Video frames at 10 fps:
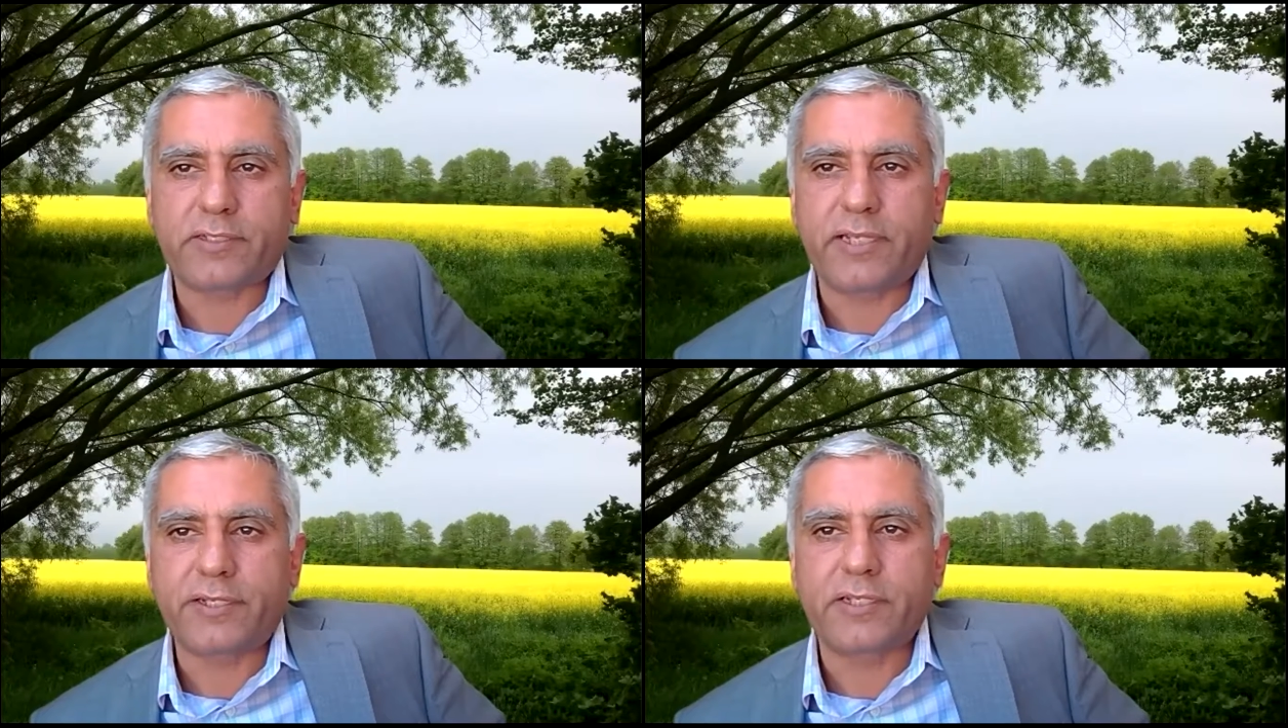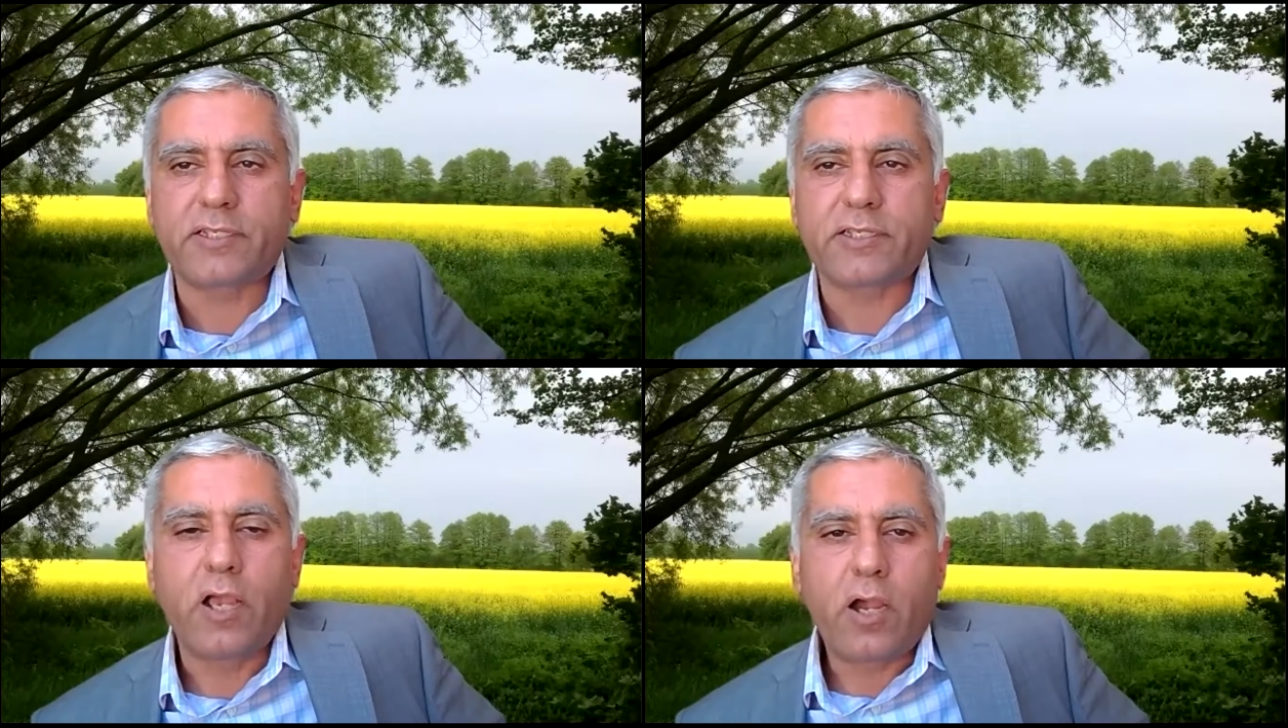sanctions
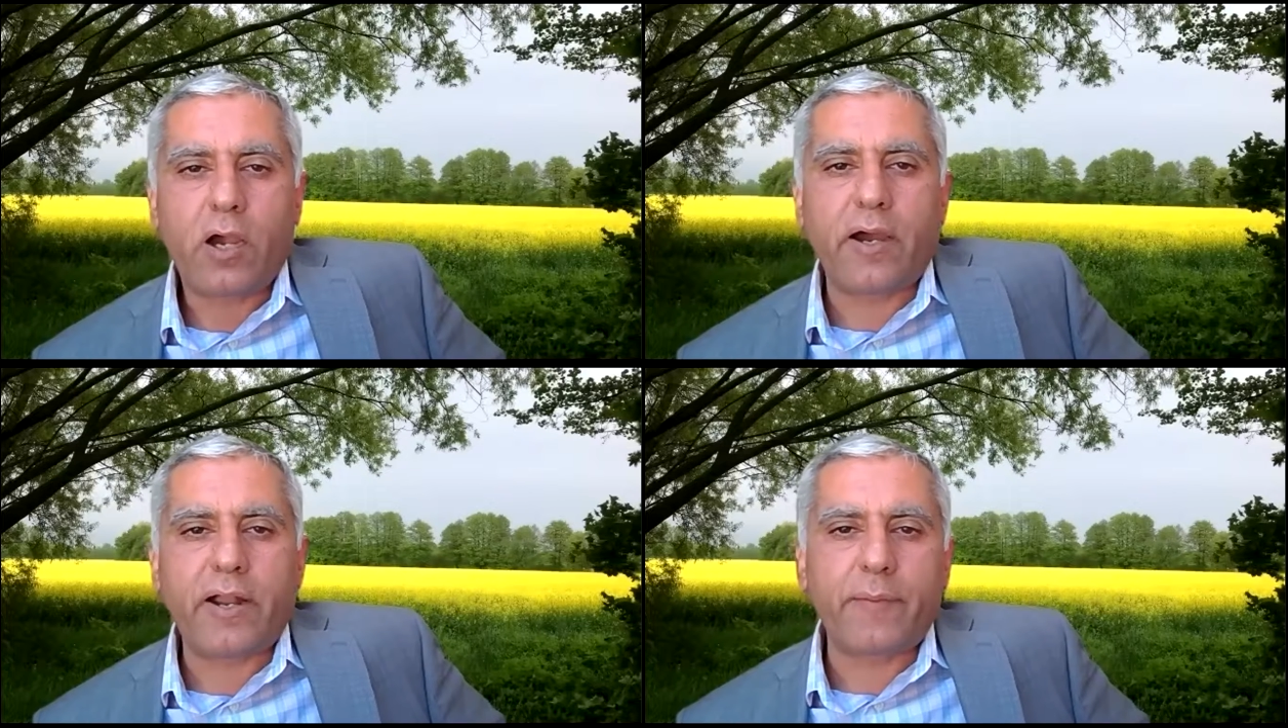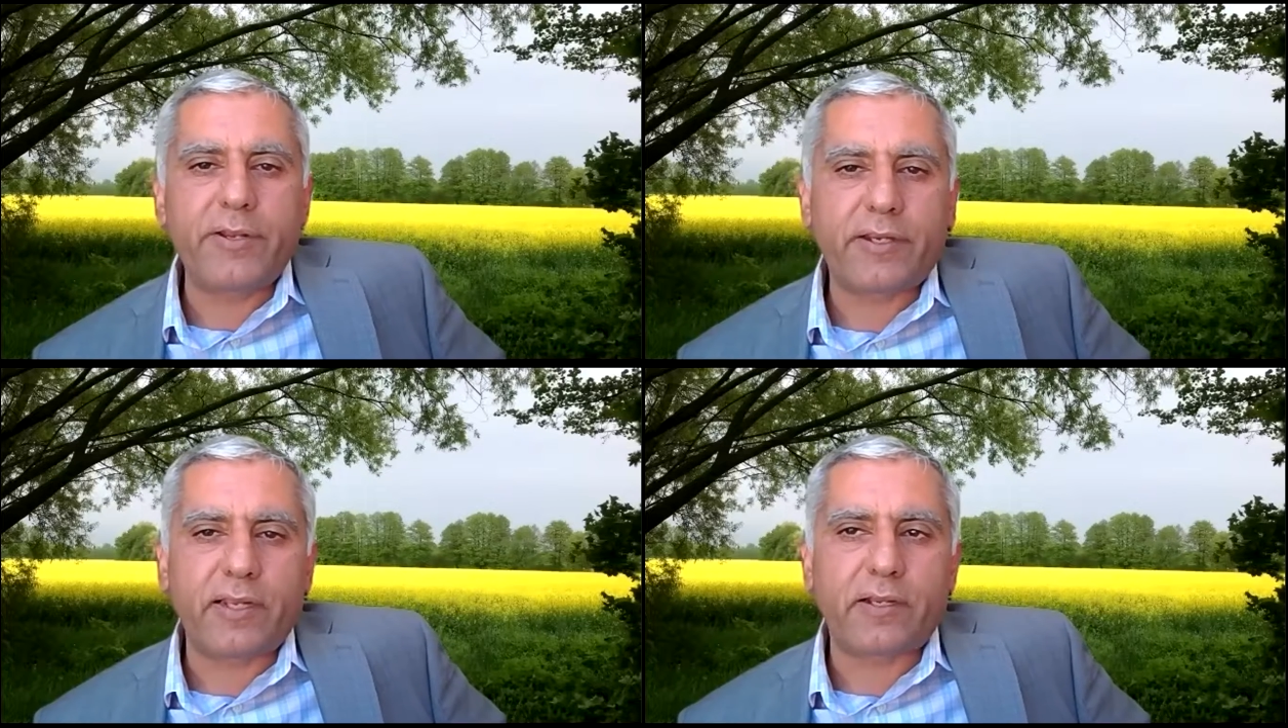are
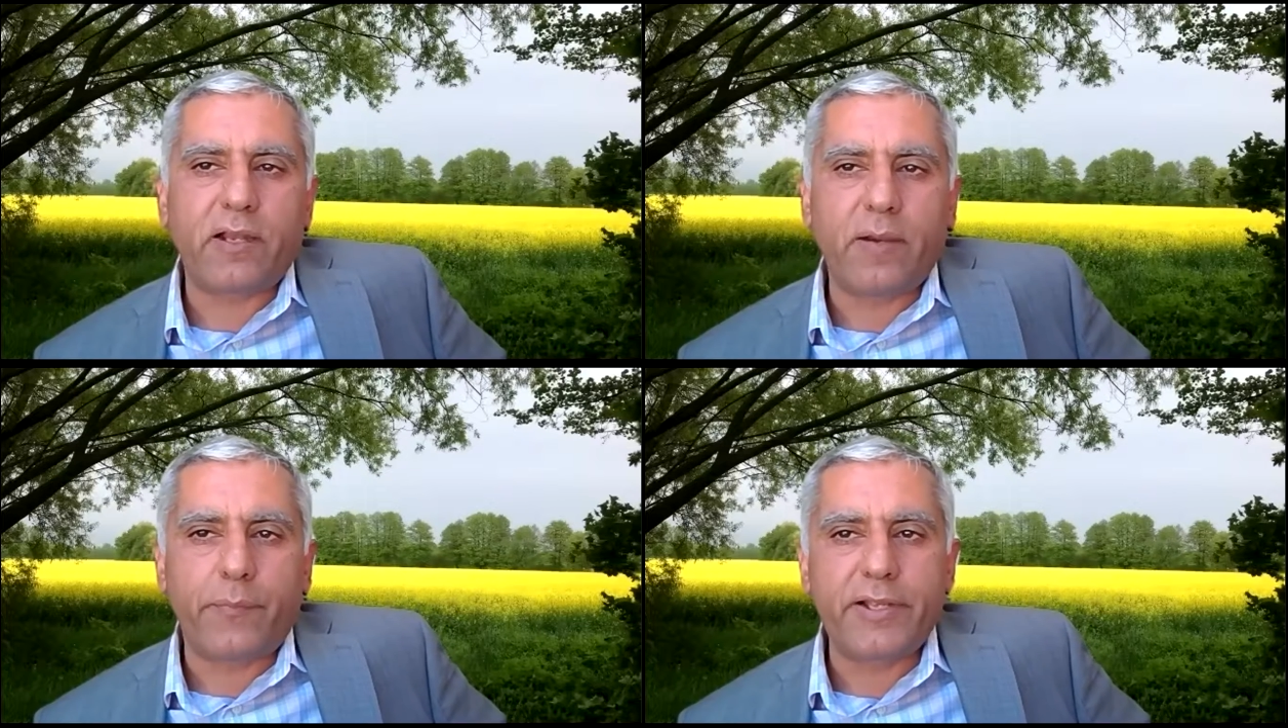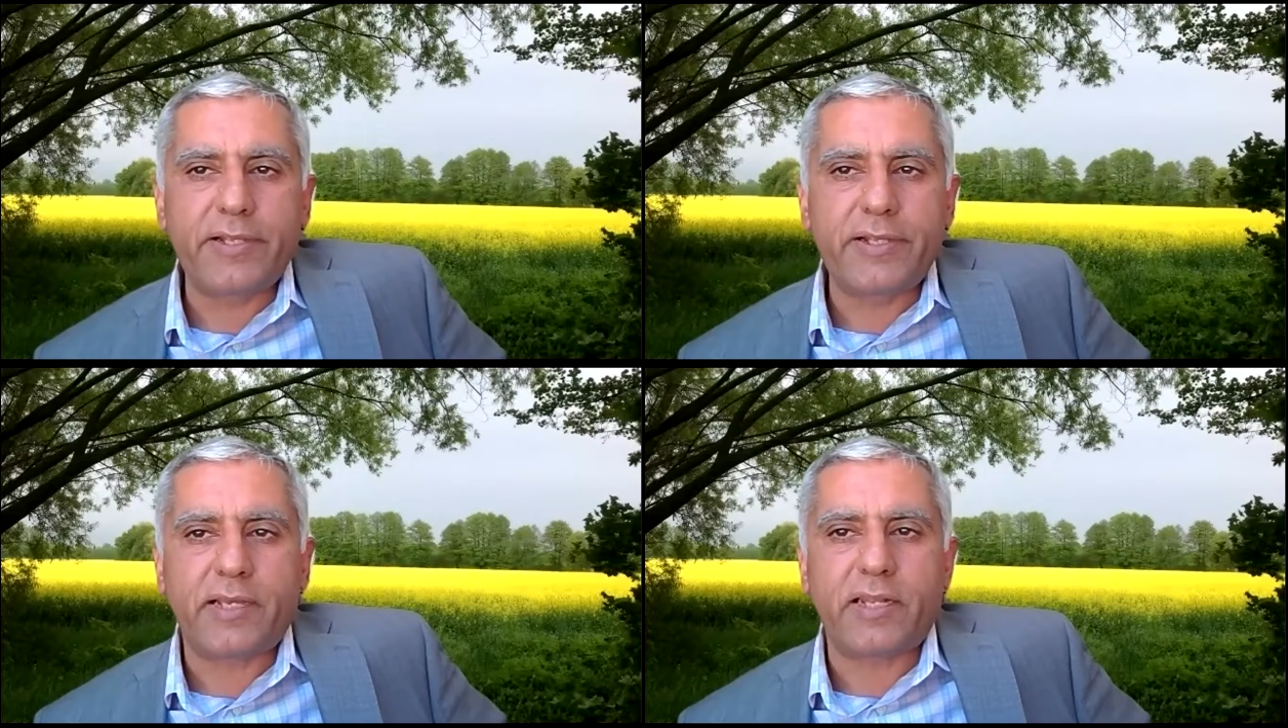American
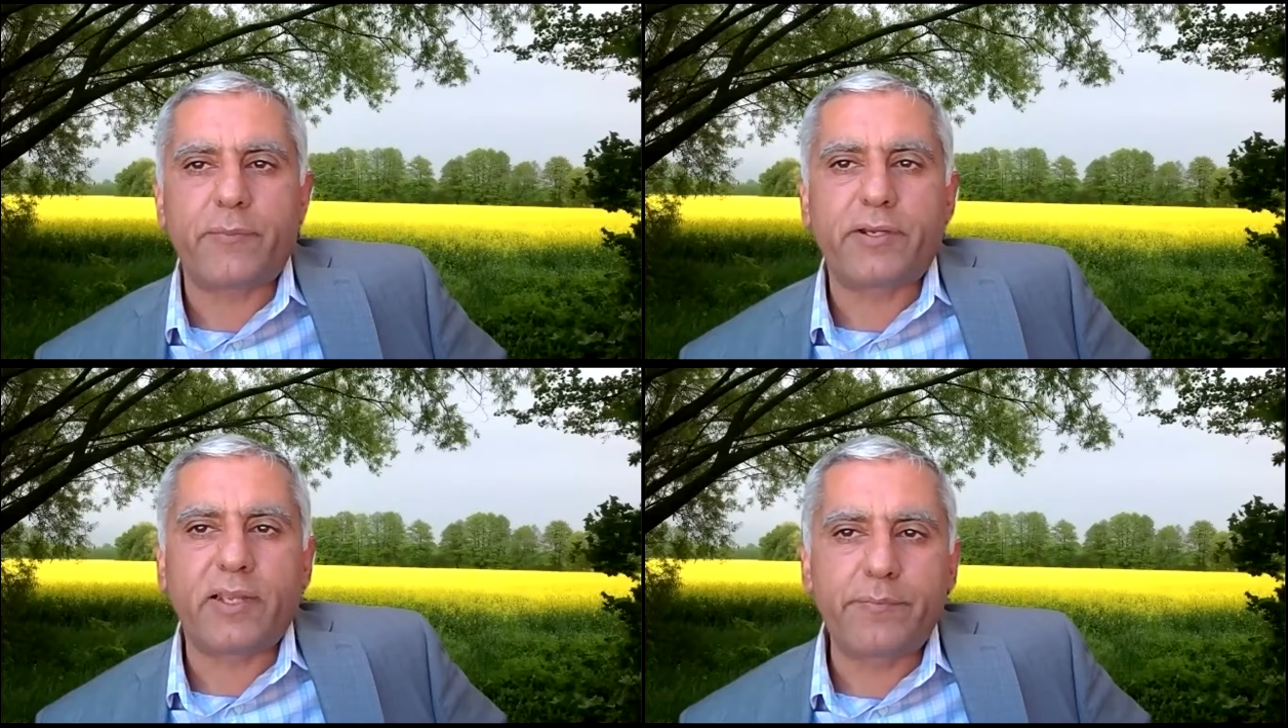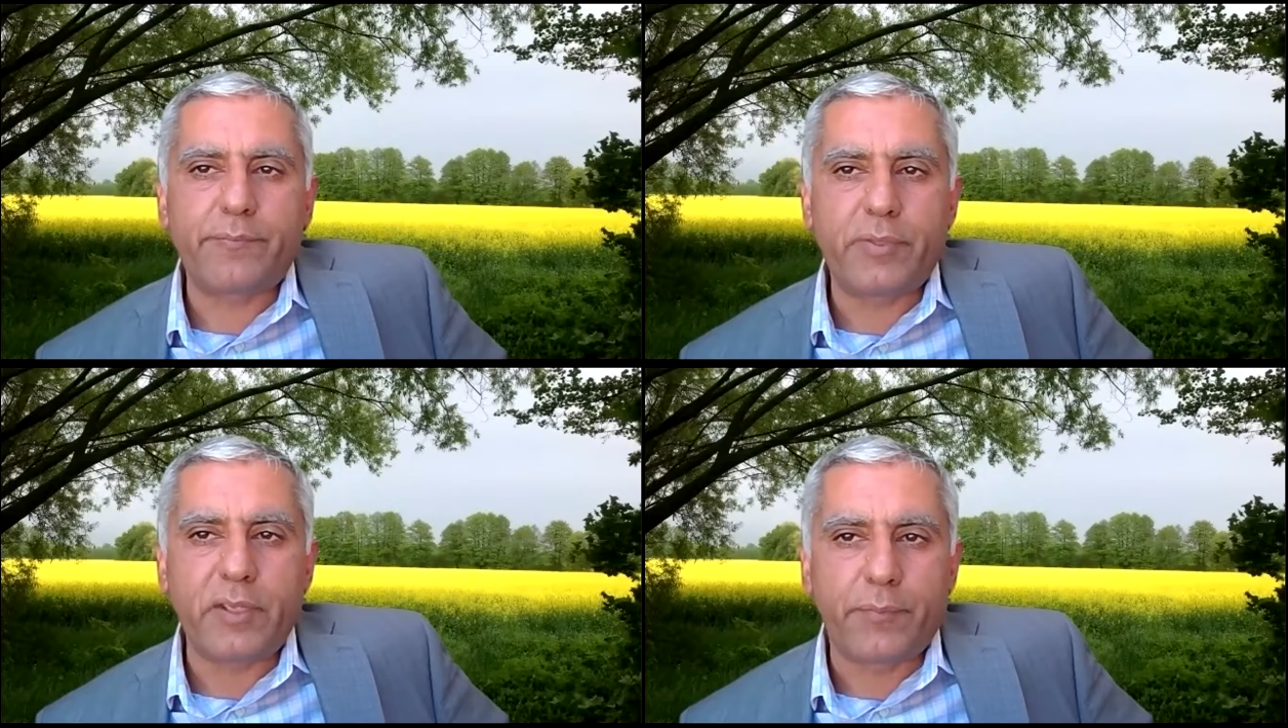companies and
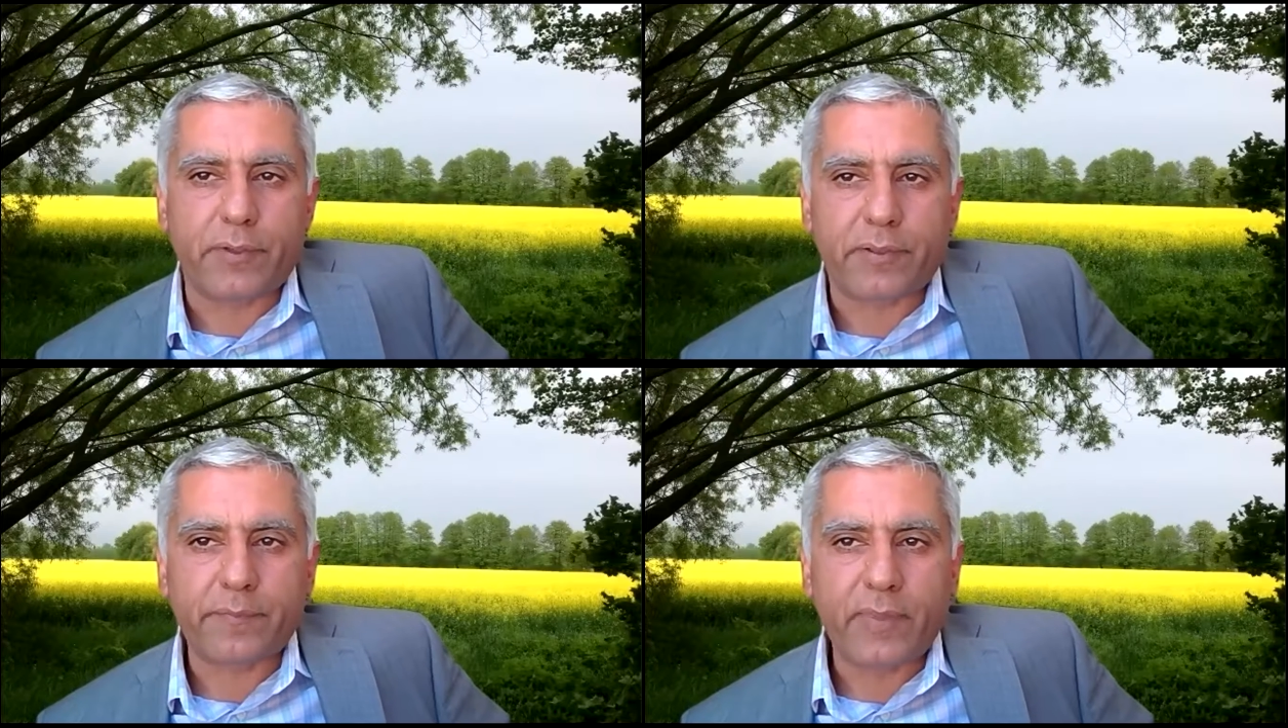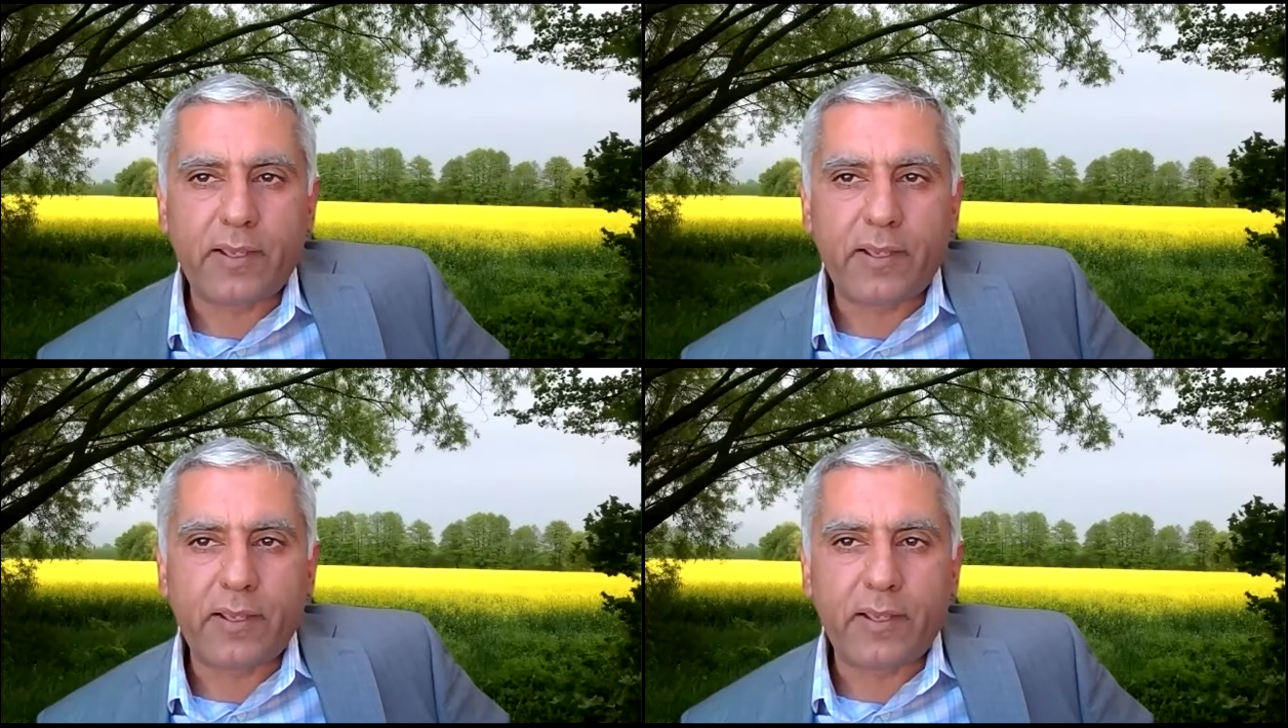American people.